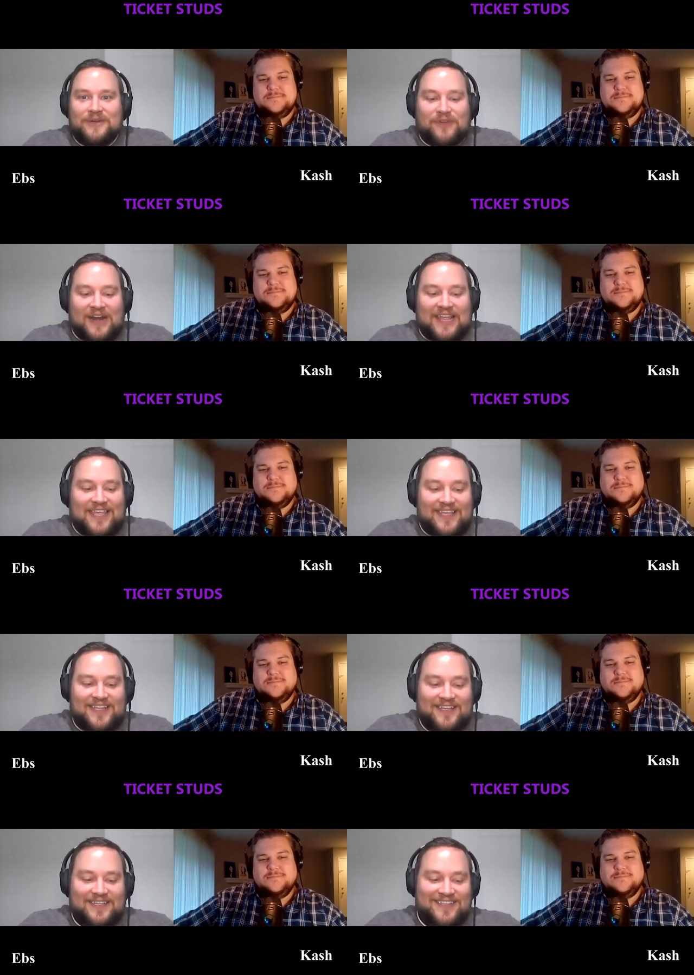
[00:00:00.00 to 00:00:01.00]

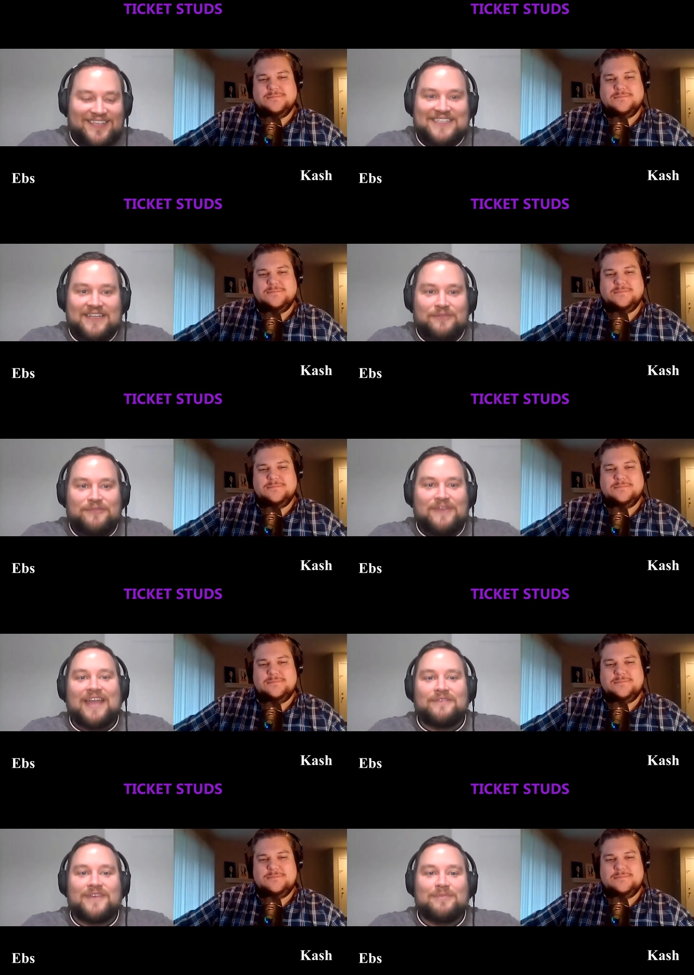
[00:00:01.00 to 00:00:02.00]
Speaker 1: Frankie isn't a
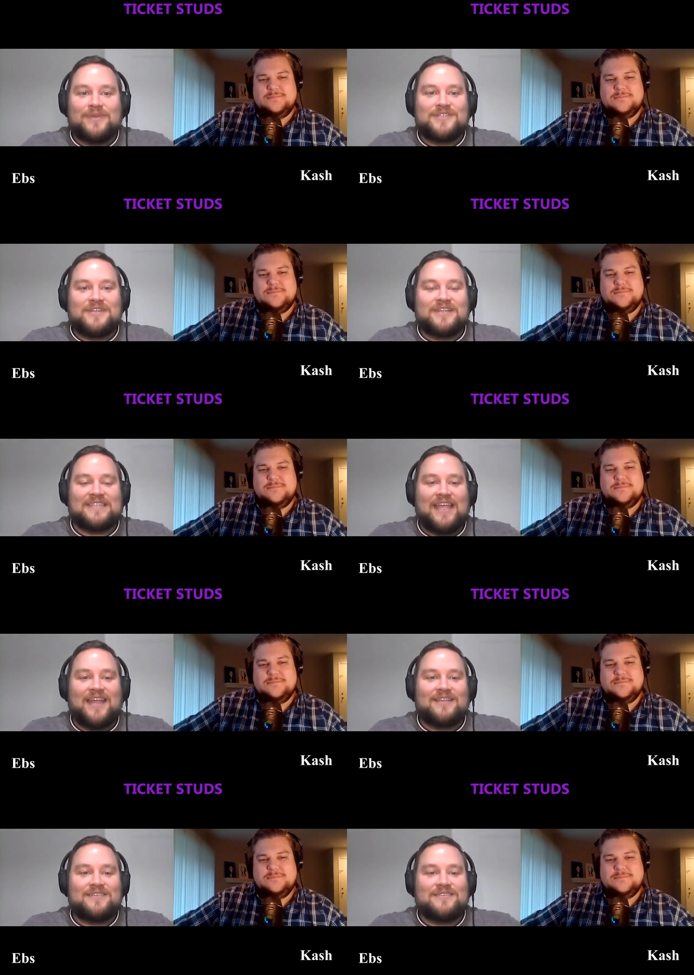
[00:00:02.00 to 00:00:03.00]
fan of it, but she doesn't
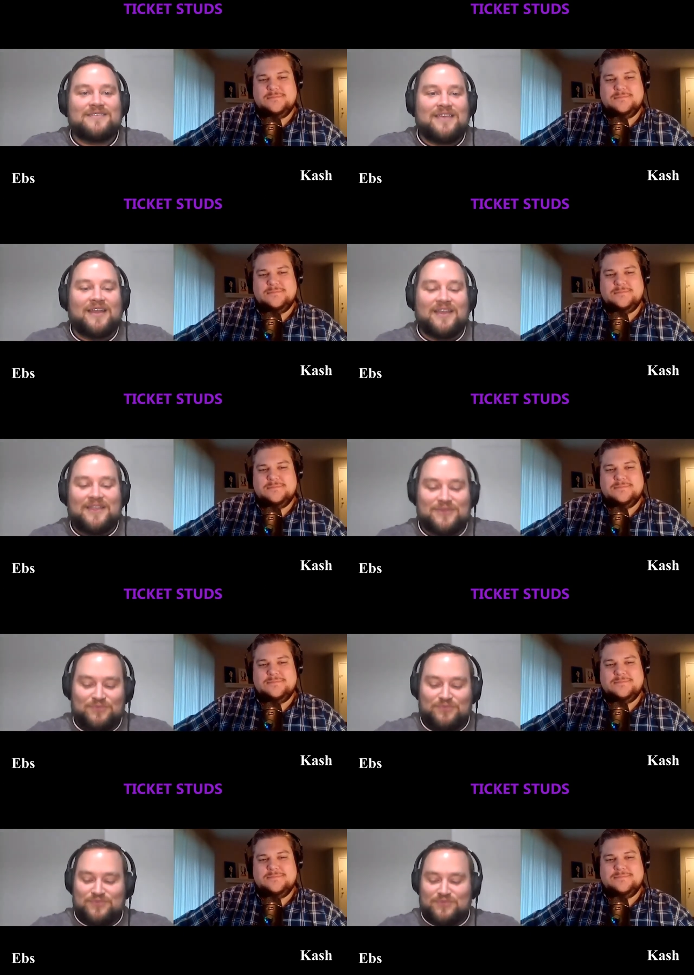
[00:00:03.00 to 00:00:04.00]
hate it. She just kind of
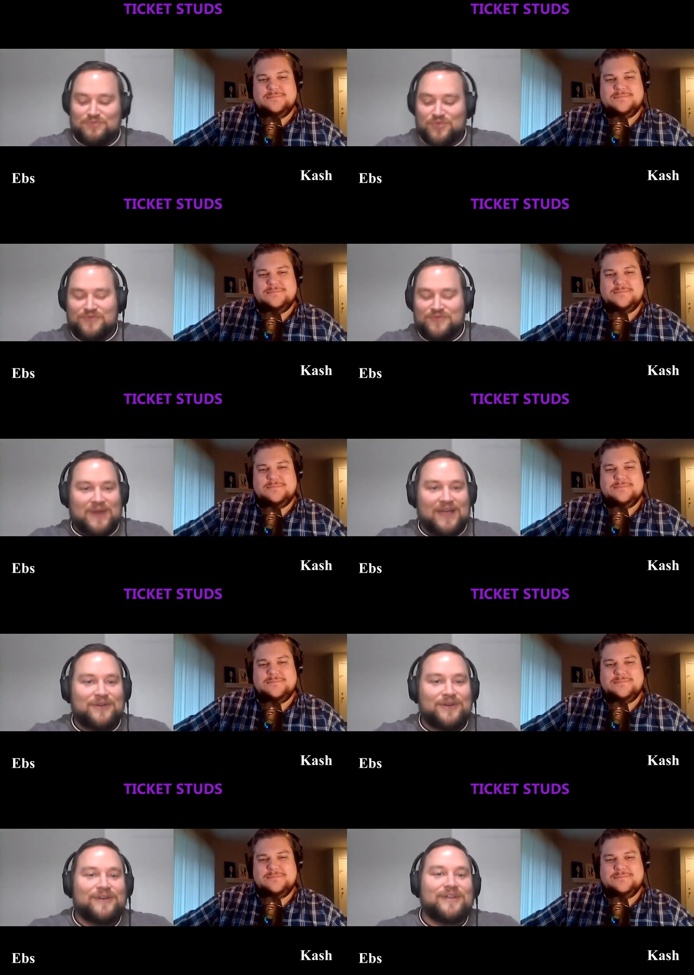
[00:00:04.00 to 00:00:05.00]
moves
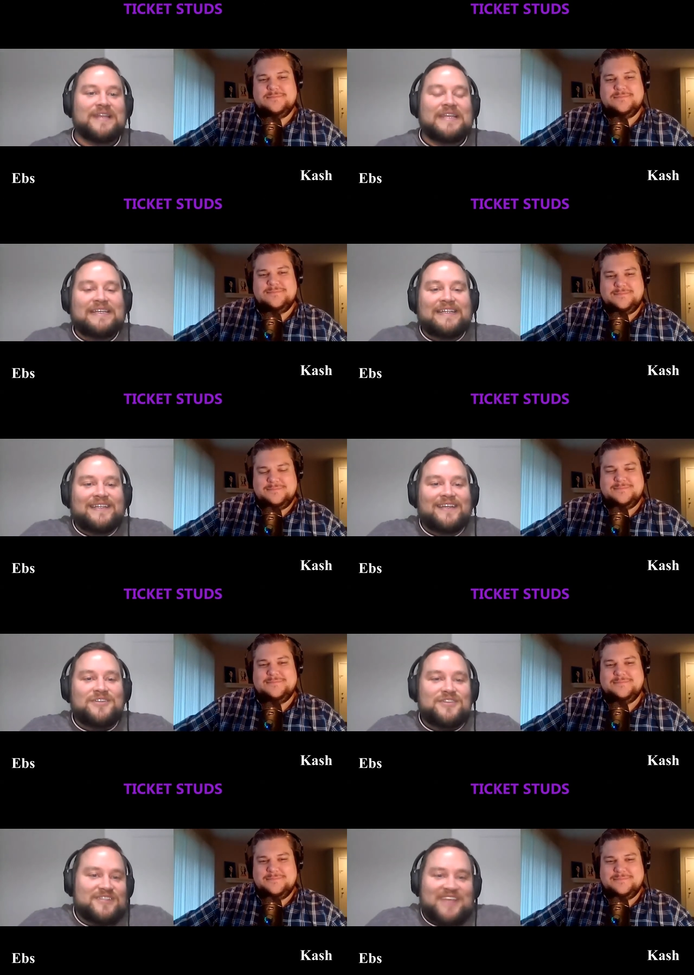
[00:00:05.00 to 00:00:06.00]
around her and
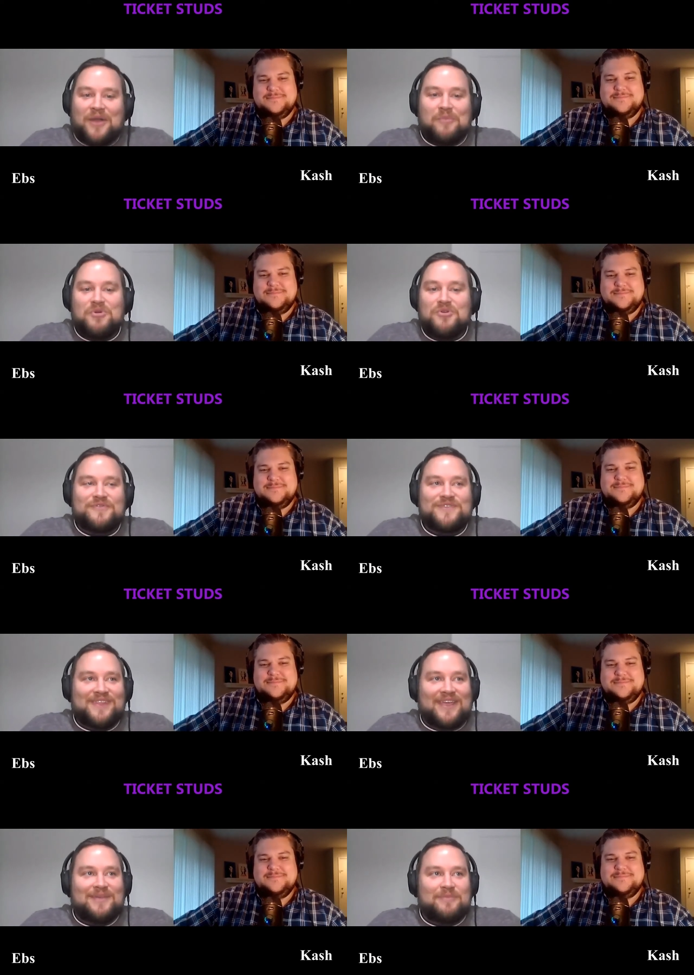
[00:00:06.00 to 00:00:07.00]
she just kind of moves
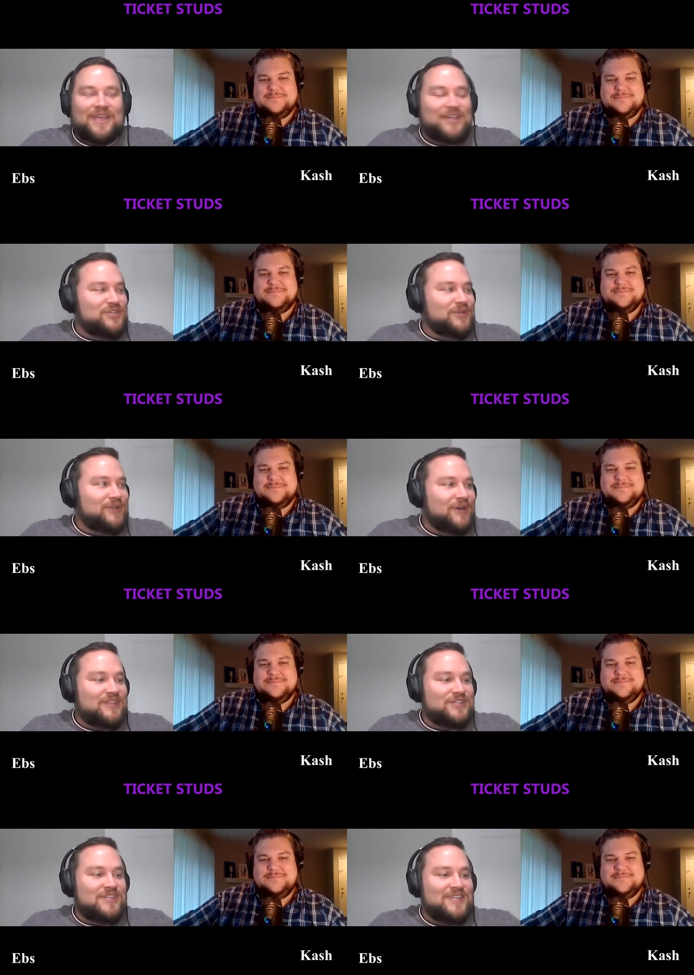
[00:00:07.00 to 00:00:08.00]
like being a chill
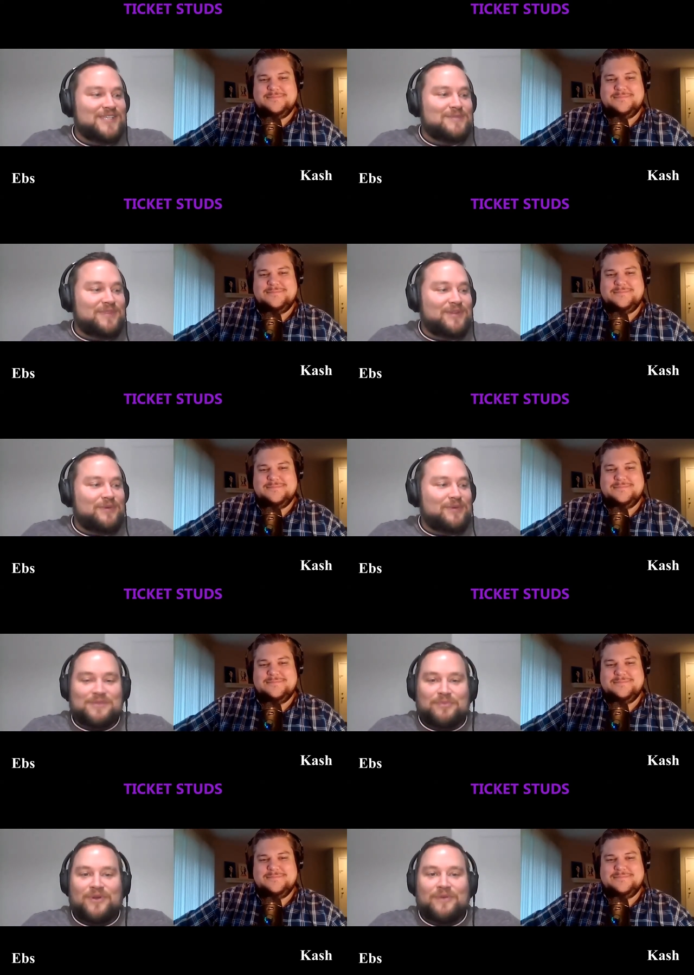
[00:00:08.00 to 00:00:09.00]
dog that she is. But there
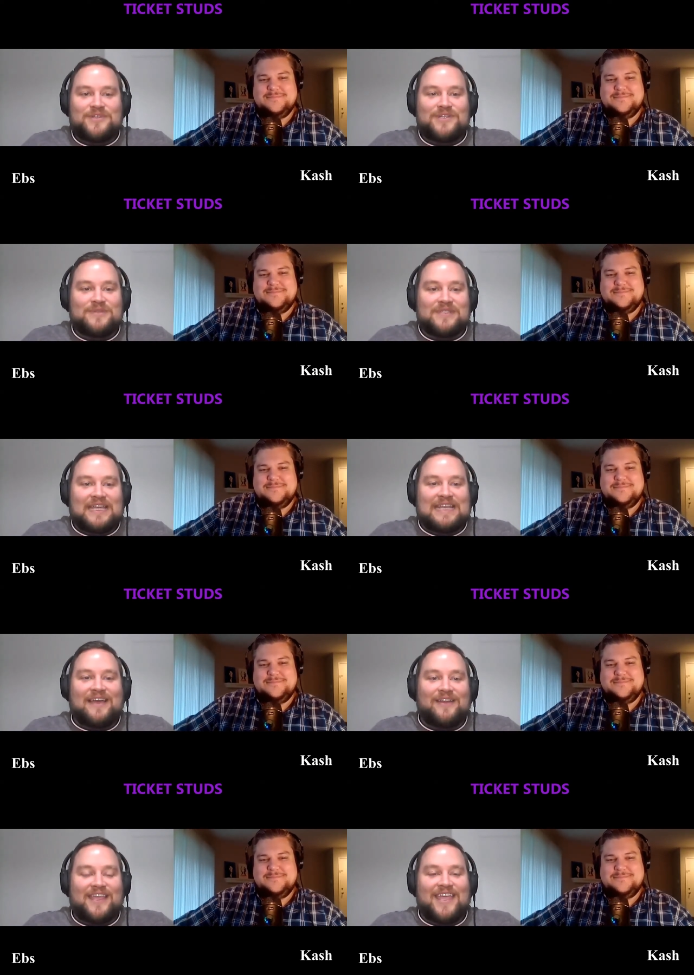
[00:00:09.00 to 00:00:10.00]
was a point where she was laying
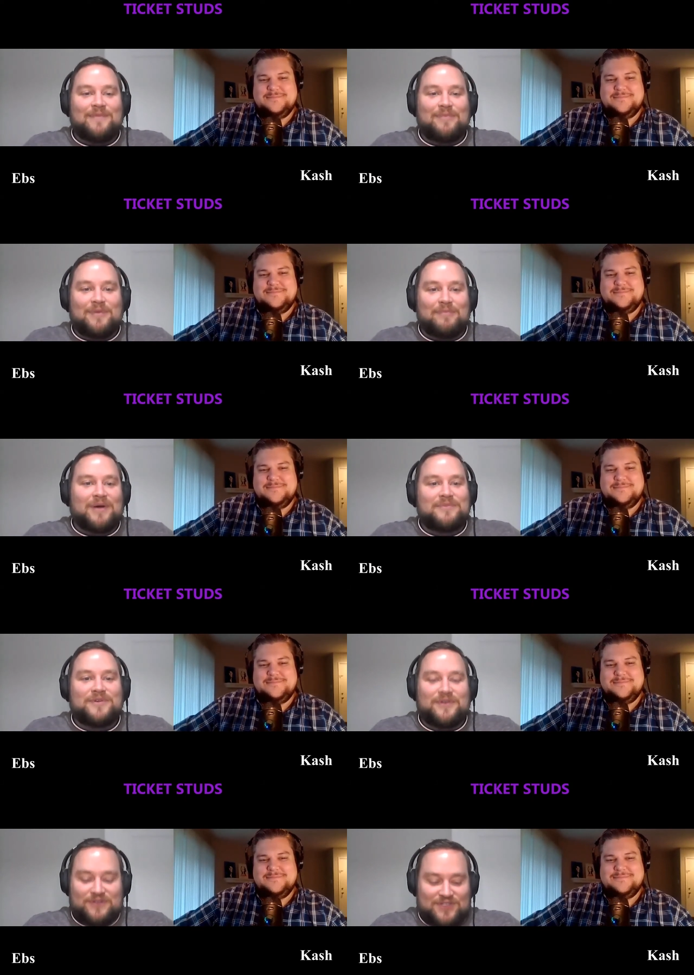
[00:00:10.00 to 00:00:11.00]
down, it came up and
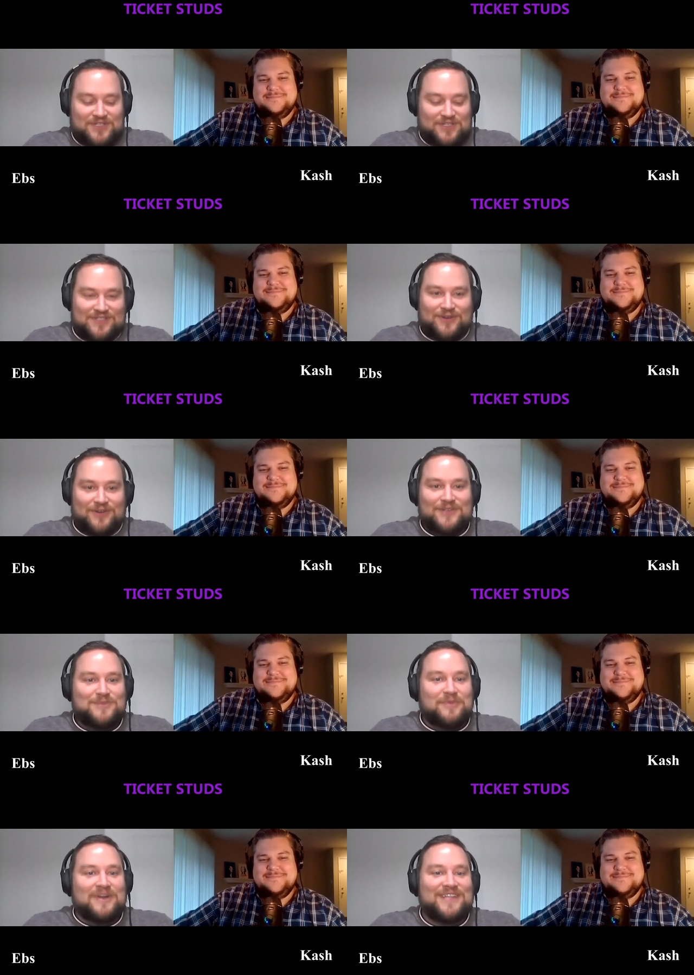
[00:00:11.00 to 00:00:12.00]
bumped her, and she just started
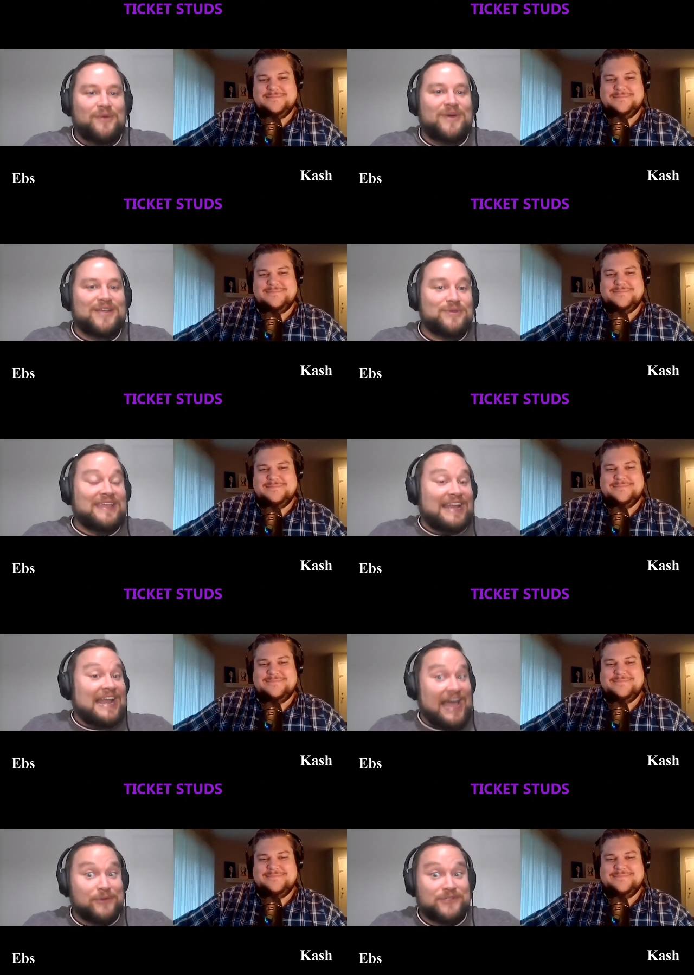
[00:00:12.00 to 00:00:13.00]
sprinting away. So I think
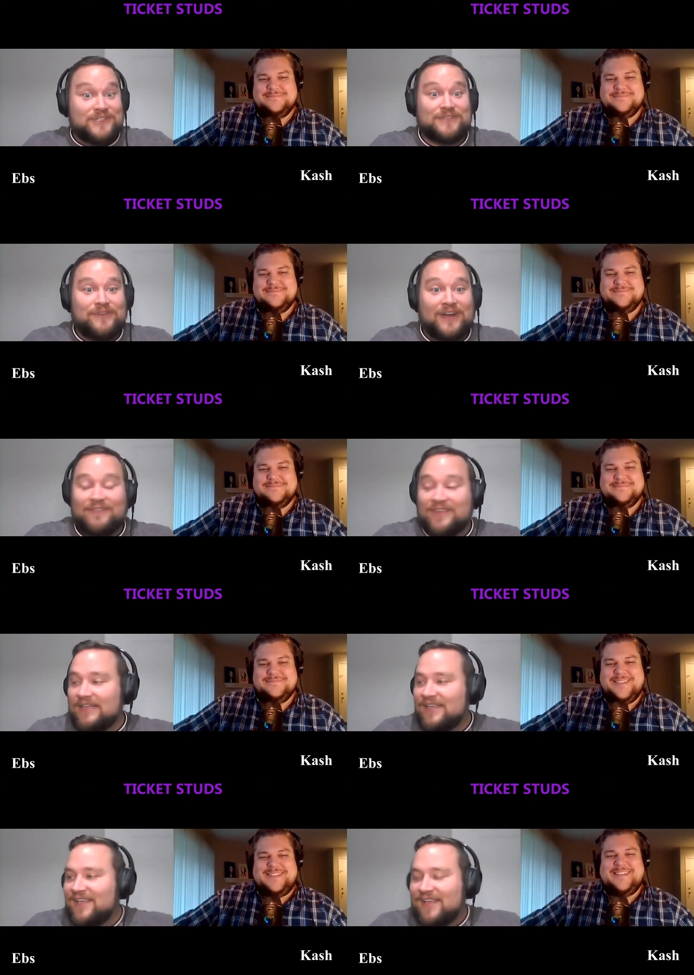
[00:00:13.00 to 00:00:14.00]
now she's afraid of it.